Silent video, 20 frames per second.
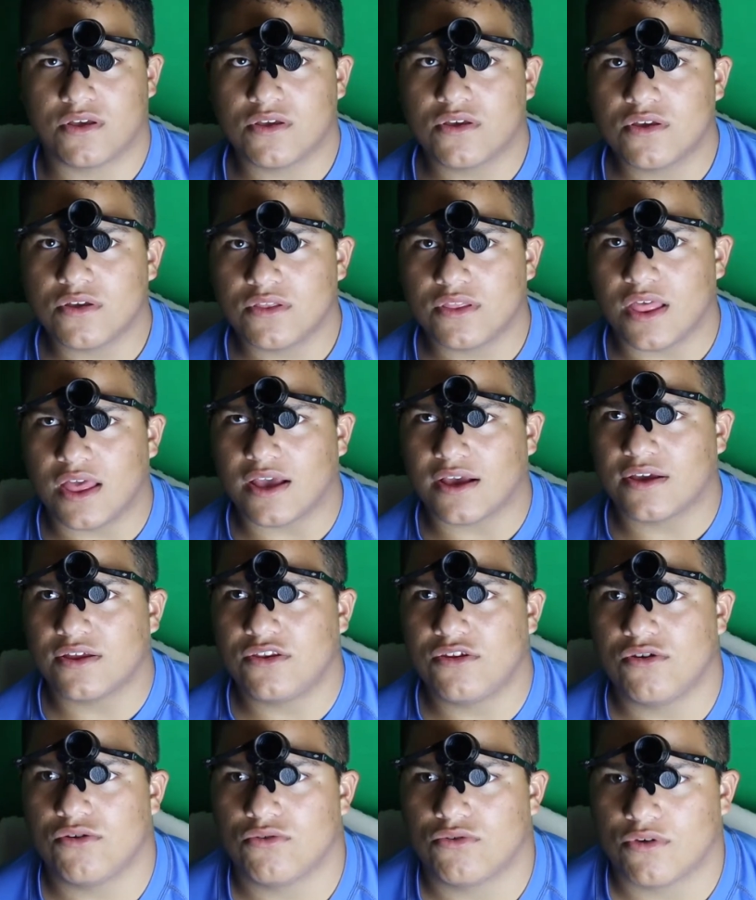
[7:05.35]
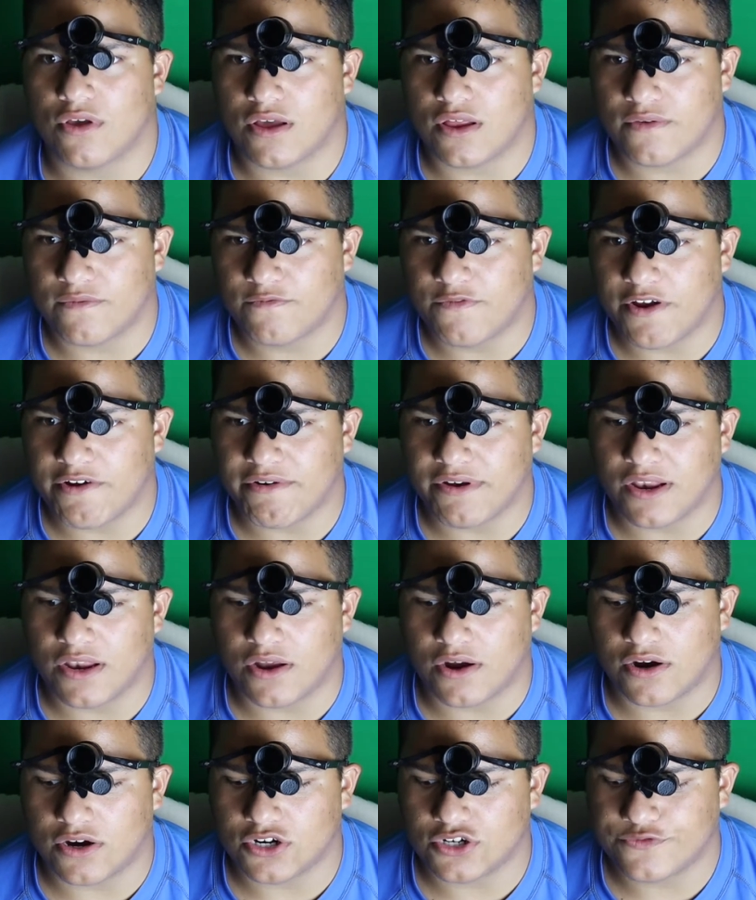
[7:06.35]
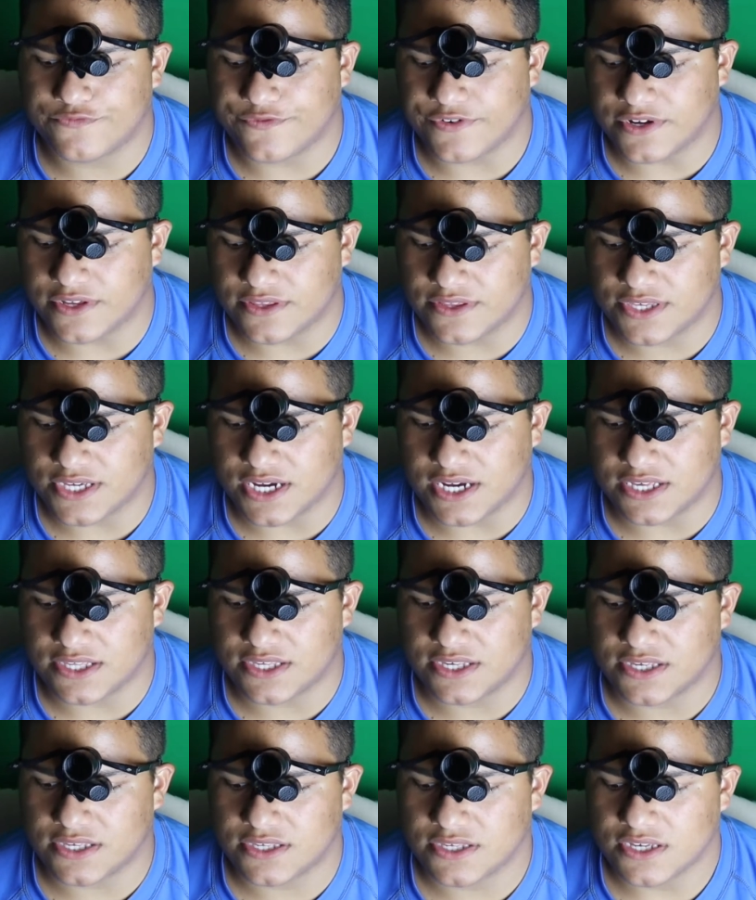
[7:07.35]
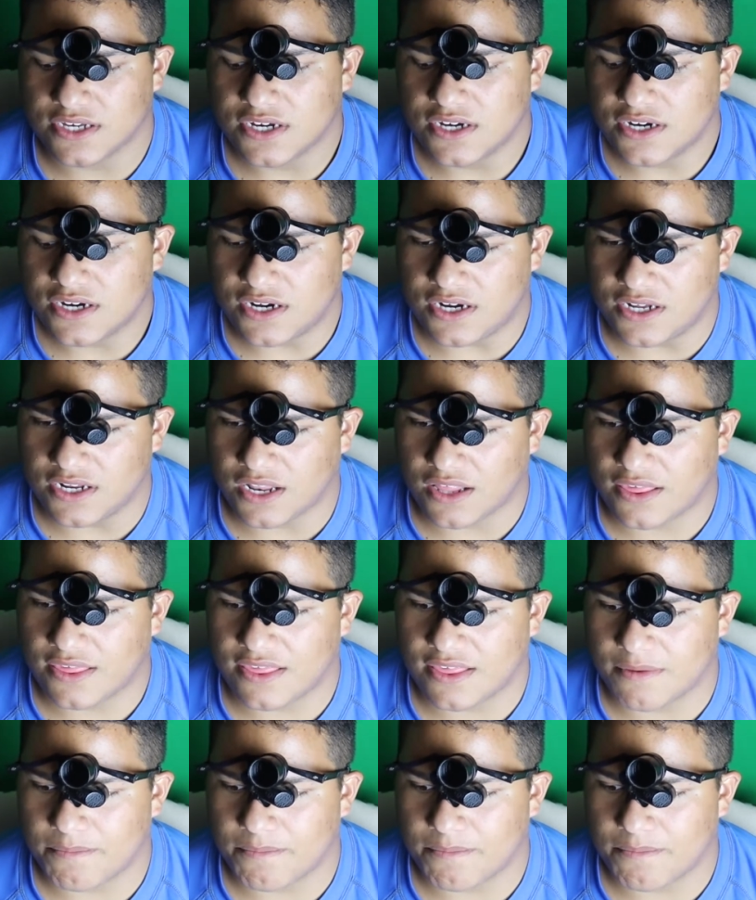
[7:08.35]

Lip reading: could use very large font sizes on a